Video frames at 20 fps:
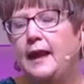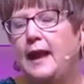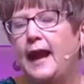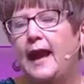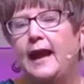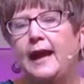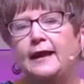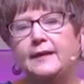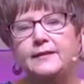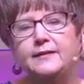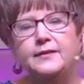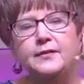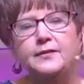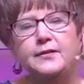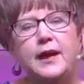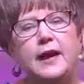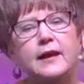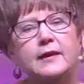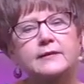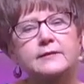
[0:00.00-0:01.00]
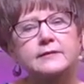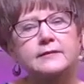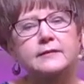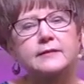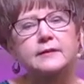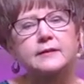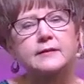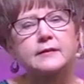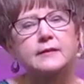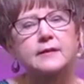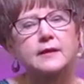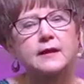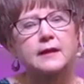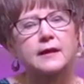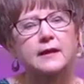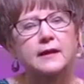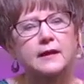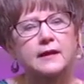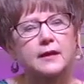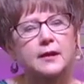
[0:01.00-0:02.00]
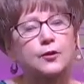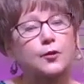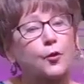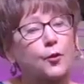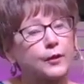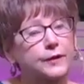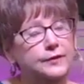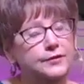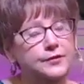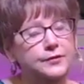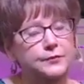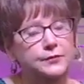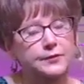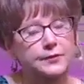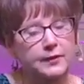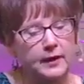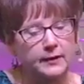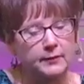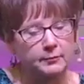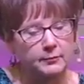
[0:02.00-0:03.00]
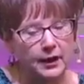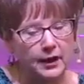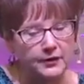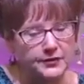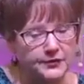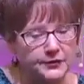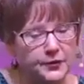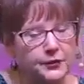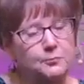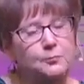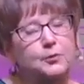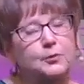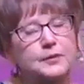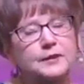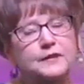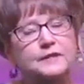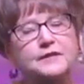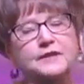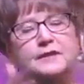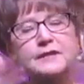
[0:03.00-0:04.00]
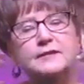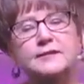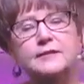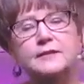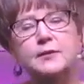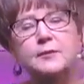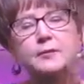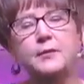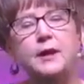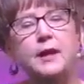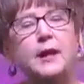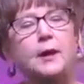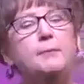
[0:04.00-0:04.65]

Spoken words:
And that, according to a certain belief system,